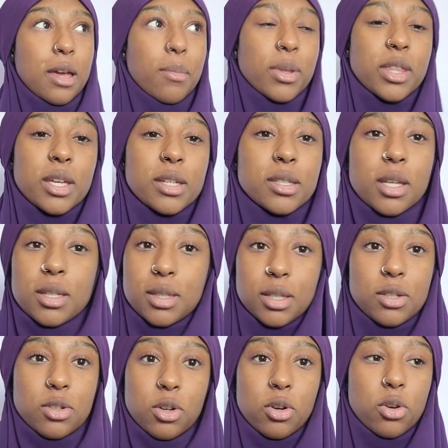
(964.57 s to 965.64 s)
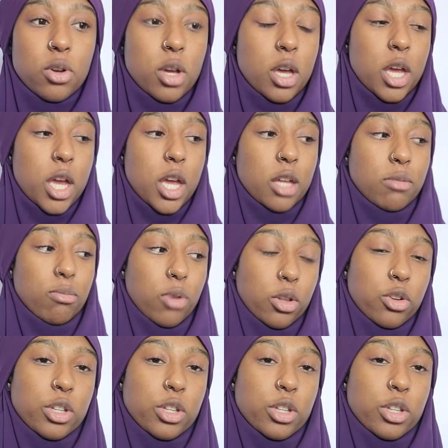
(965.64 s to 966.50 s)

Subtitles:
But they say sister and brother,